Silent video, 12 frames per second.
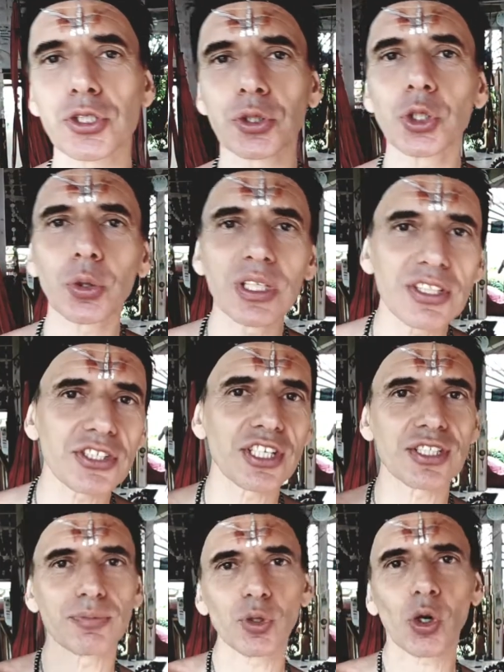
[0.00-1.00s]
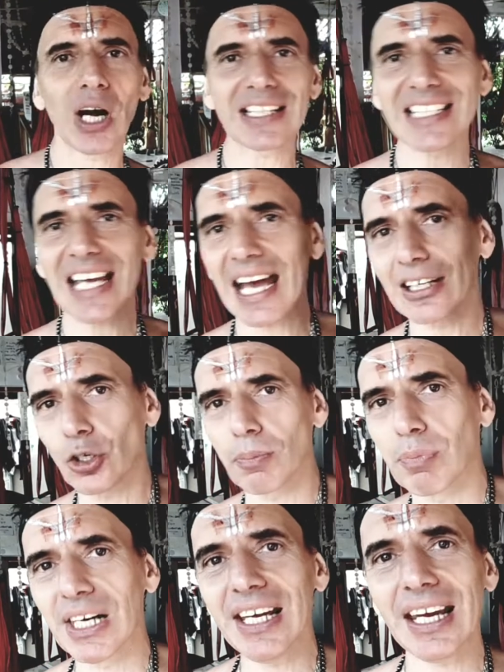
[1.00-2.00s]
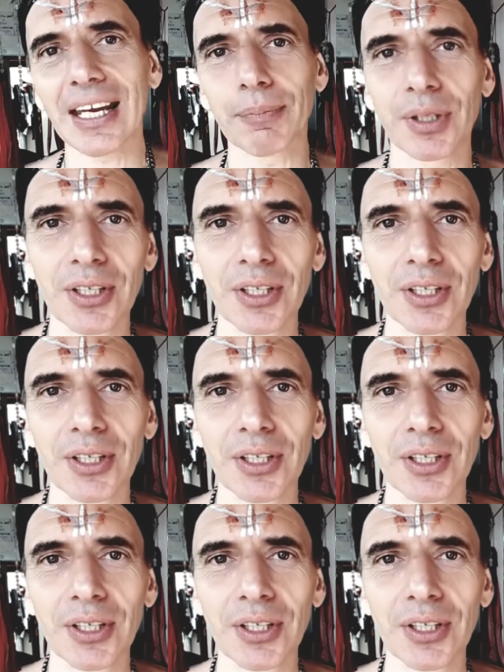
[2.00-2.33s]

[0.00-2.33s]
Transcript: criticism or attack or blame,